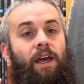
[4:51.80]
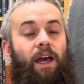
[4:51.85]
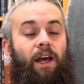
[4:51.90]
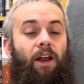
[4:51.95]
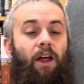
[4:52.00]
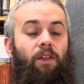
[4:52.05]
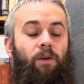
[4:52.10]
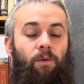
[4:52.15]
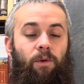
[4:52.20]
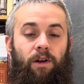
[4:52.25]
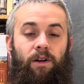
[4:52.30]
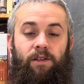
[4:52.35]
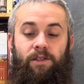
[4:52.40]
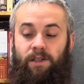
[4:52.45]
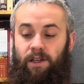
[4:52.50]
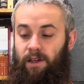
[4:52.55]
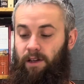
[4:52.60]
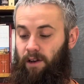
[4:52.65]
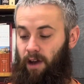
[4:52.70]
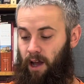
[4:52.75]
In other
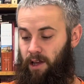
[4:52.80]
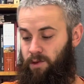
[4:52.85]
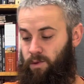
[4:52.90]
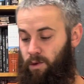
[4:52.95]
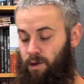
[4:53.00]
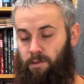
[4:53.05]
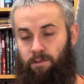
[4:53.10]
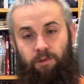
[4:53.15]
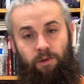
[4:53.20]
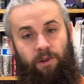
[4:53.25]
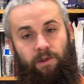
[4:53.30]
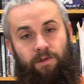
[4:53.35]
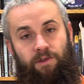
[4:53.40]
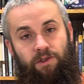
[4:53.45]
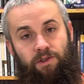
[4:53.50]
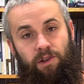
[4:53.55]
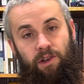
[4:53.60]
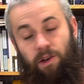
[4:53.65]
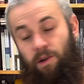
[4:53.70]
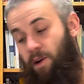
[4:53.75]
words, God's word proves
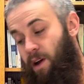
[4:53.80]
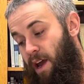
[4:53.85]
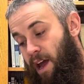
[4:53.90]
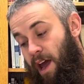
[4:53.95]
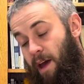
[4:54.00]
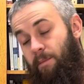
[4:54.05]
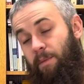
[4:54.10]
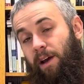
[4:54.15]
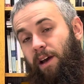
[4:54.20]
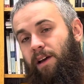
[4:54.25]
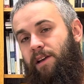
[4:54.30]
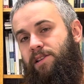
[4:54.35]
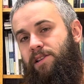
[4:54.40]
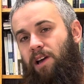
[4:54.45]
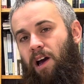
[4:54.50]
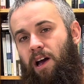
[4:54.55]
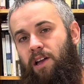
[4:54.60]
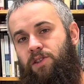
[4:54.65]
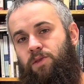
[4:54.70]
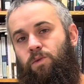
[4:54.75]
true, and because
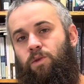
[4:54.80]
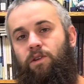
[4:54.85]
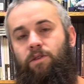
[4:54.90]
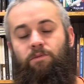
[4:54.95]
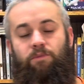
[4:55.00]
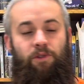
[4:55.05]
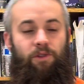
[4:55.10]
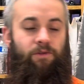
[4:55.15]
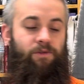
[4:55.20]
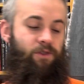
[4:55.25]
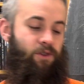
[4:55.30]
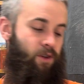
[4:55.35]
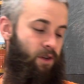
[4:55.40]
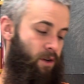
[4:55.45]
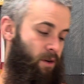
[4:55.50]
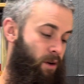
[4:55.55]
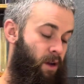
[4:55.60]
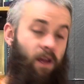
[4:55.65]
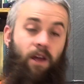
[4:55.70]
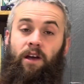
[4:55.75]
God's word proves
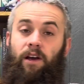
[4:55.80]
true,